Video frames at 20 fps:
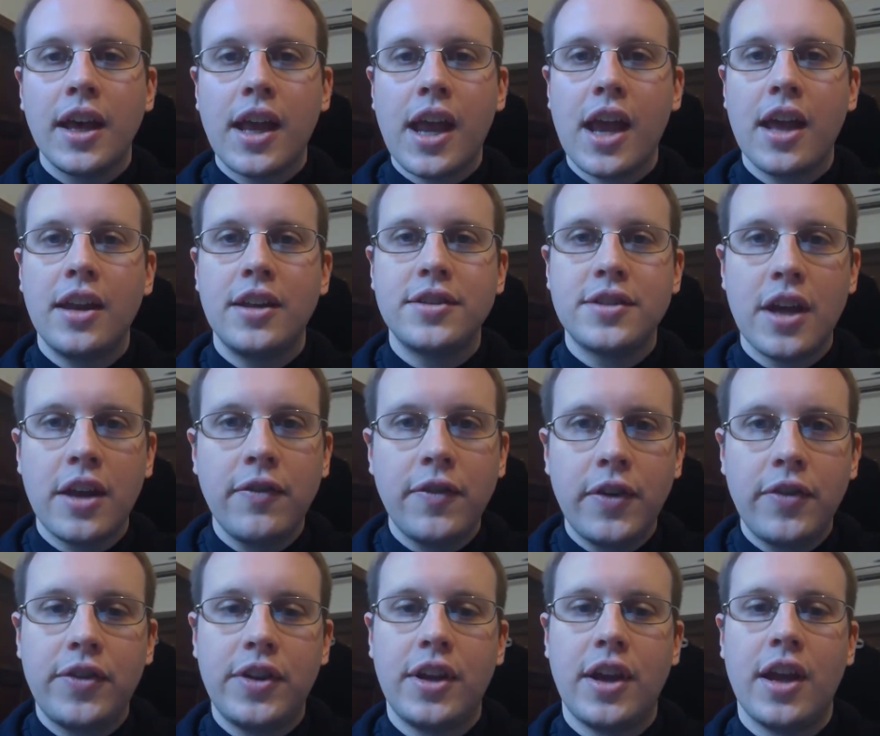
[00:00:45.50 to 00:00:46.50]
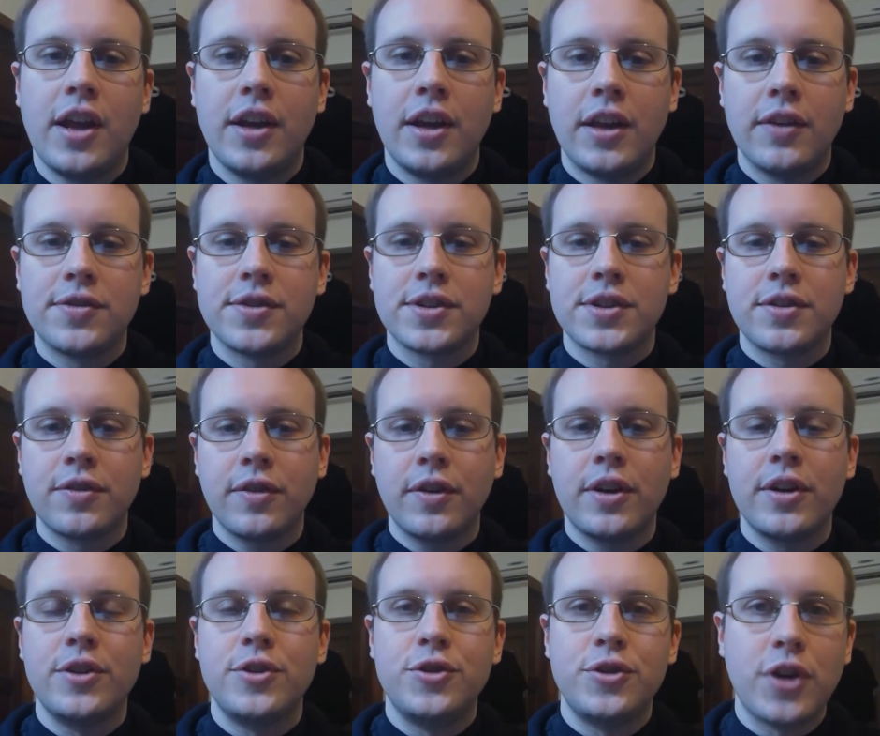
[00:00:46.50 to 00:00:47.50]
Canon 1058 gives us a
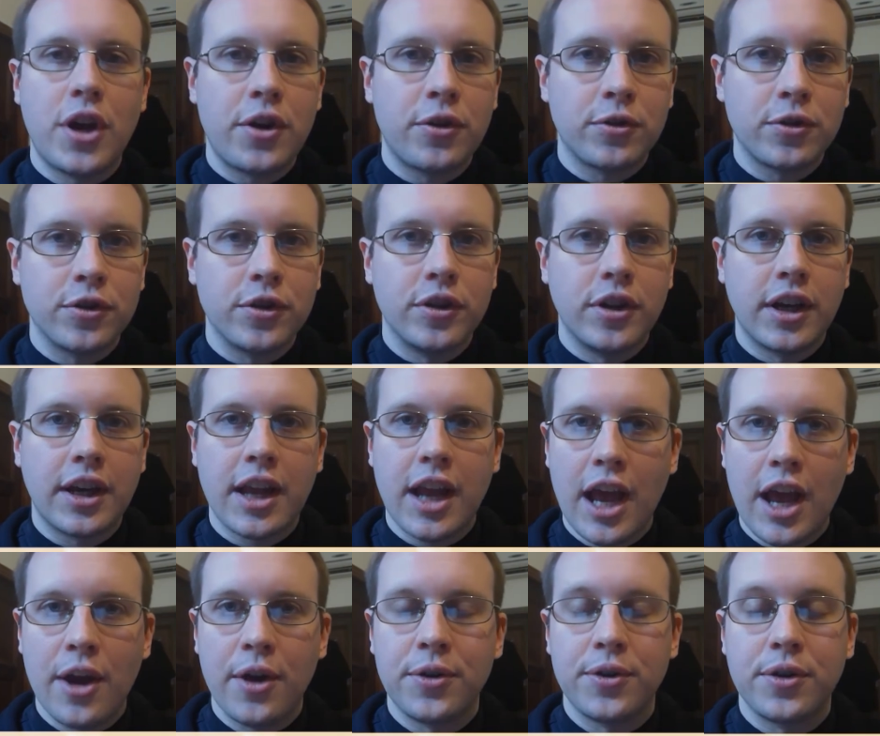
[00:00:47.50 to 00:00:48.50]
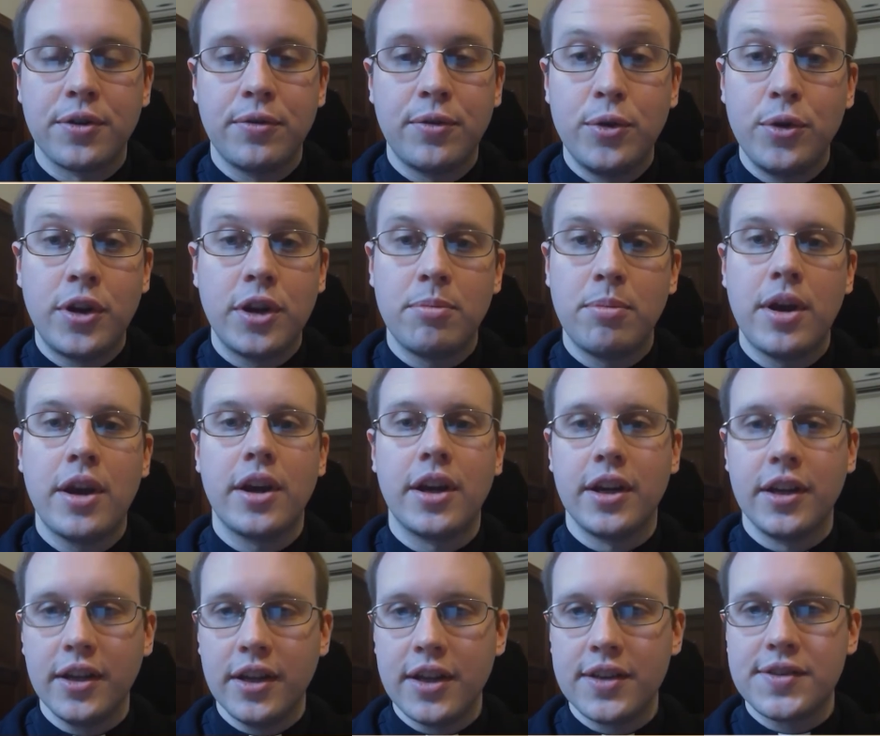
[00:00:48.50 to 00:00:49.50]
very general account of who can
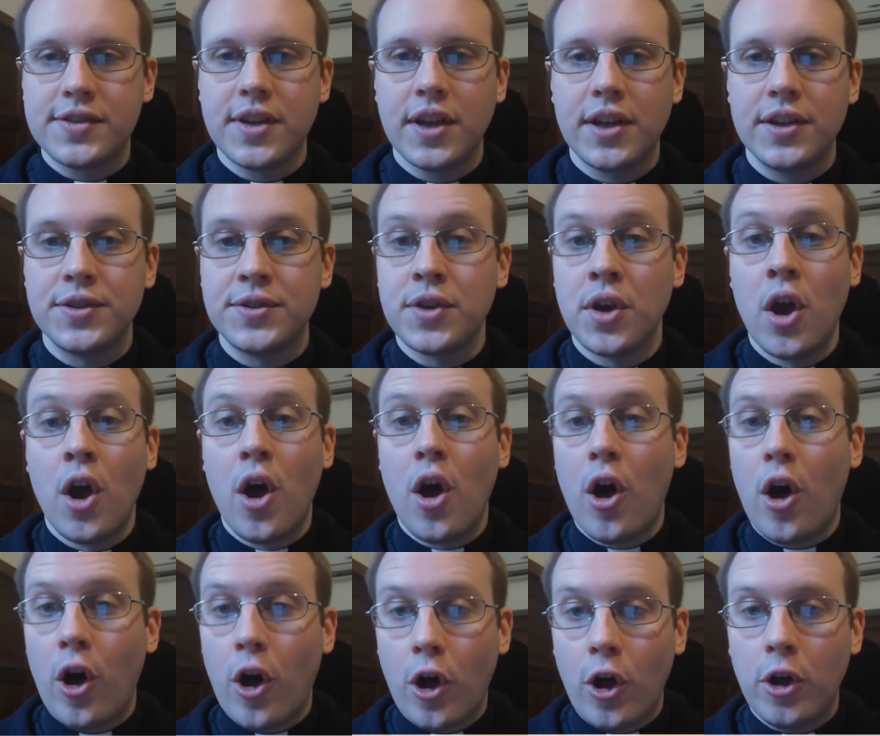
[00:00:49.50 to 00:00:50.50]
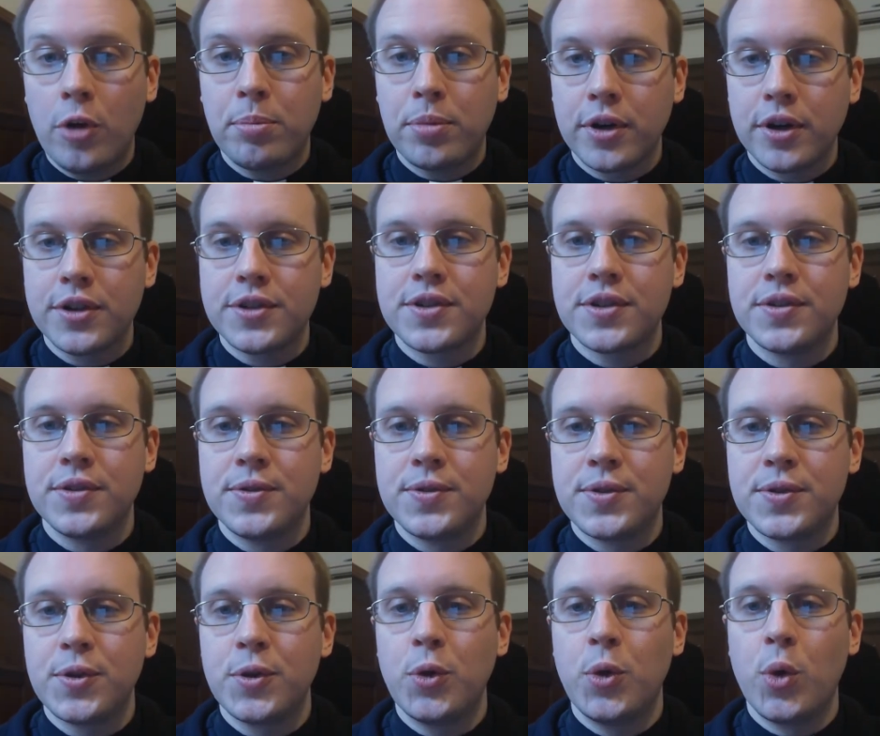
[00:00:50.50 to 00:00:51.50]
marry. It says, all
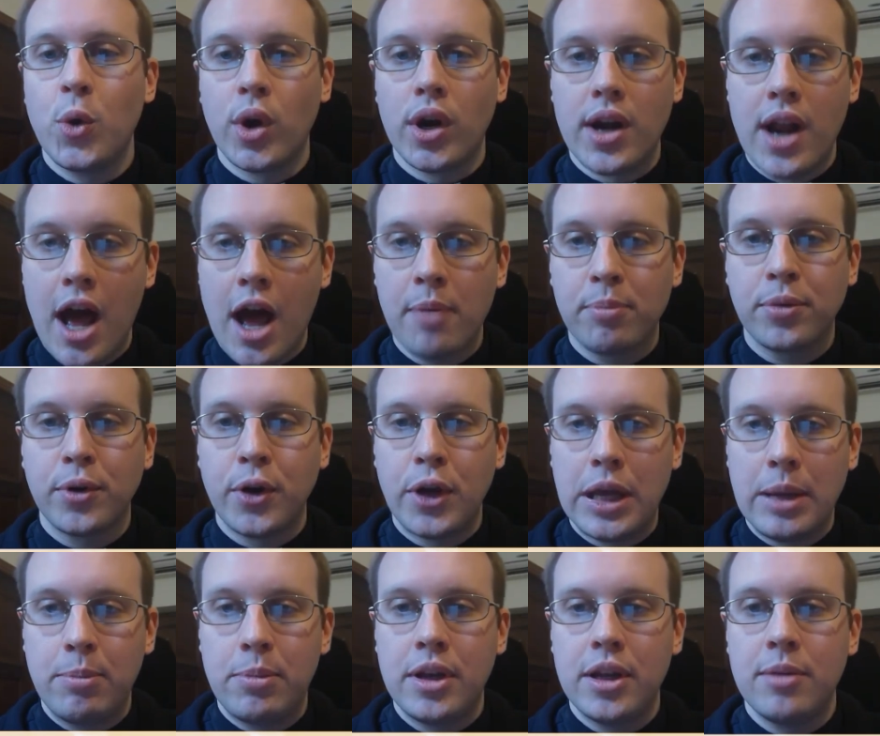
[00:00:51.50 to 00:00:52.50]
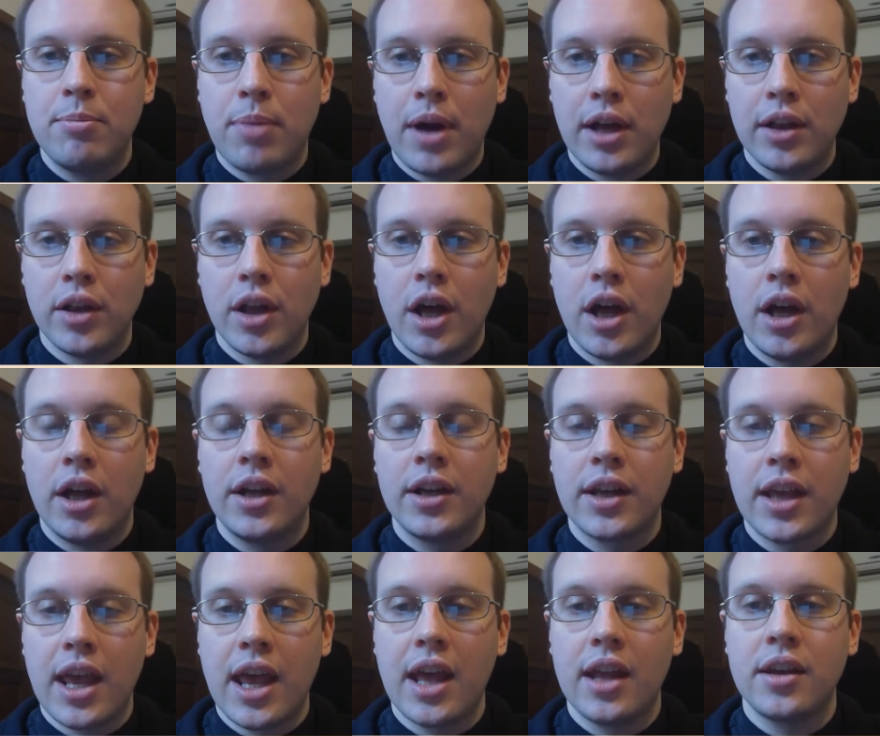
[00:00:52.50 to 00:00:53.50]
persons who are not prohibited by
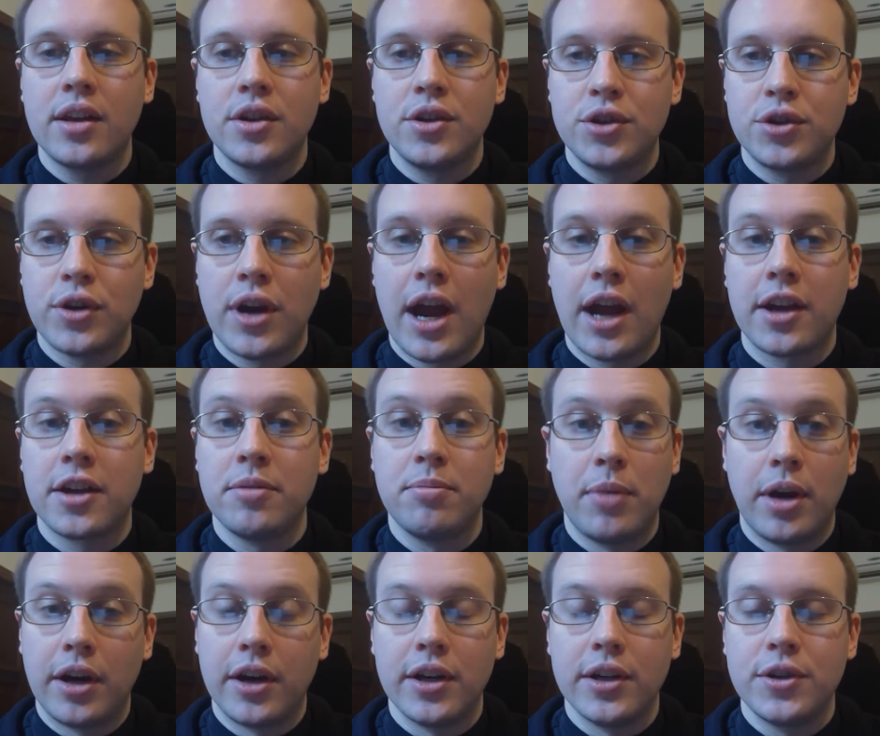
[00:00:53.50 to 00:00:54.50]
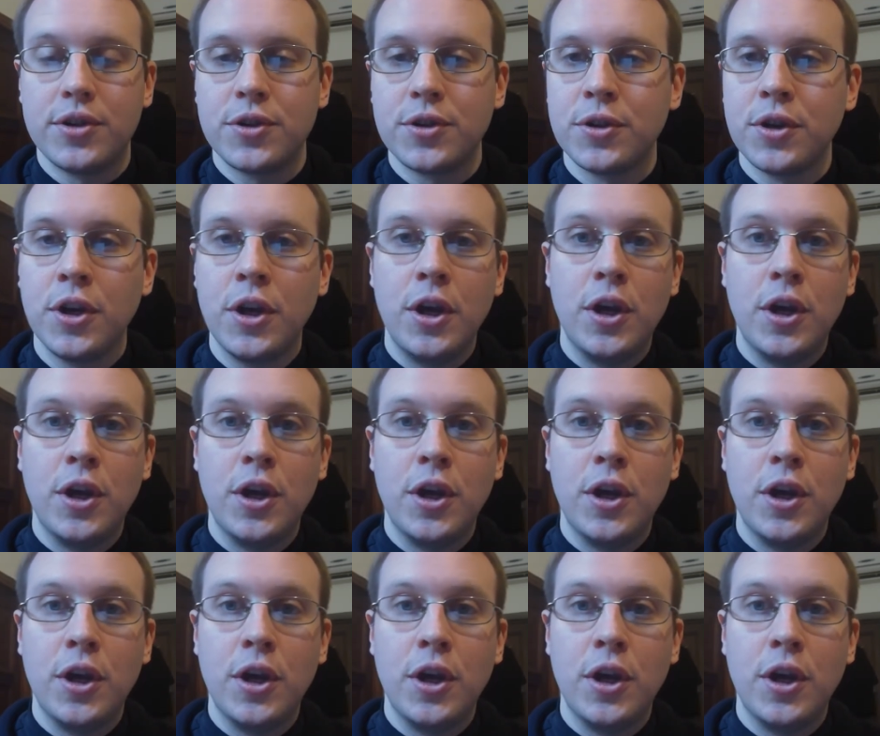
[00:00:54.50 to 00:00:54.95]
law can contract marriage.